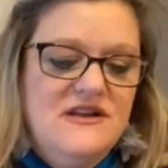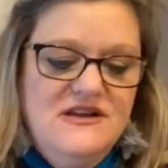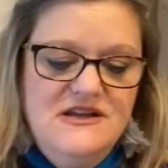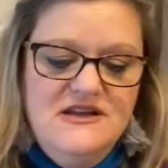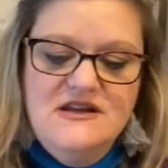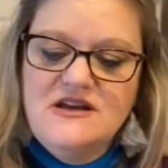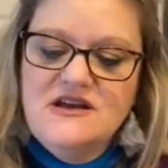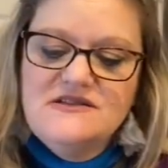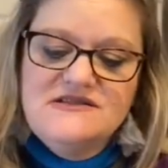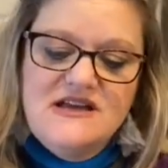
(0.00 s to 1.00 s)
and he
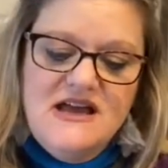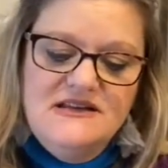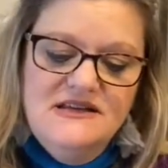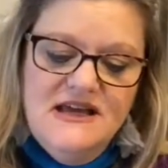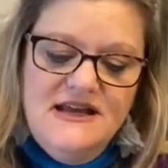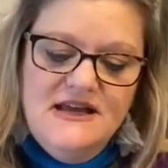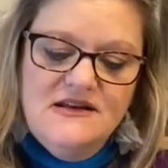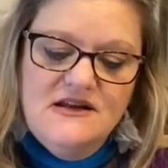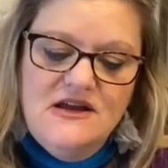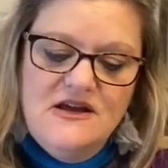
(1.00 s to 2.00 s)
said, get it.
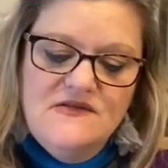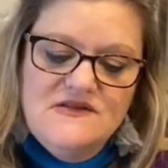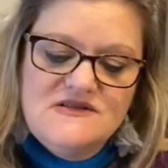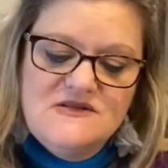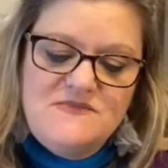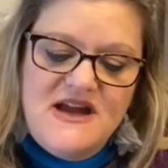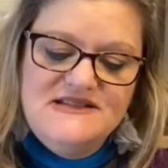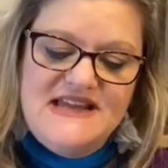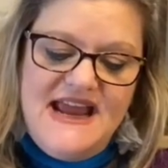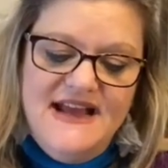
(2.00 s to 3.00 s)
This is by
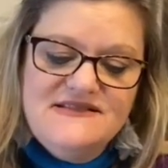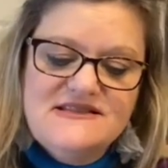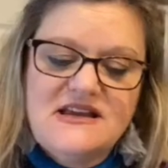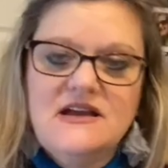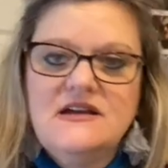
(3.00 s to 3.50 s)
Dansk.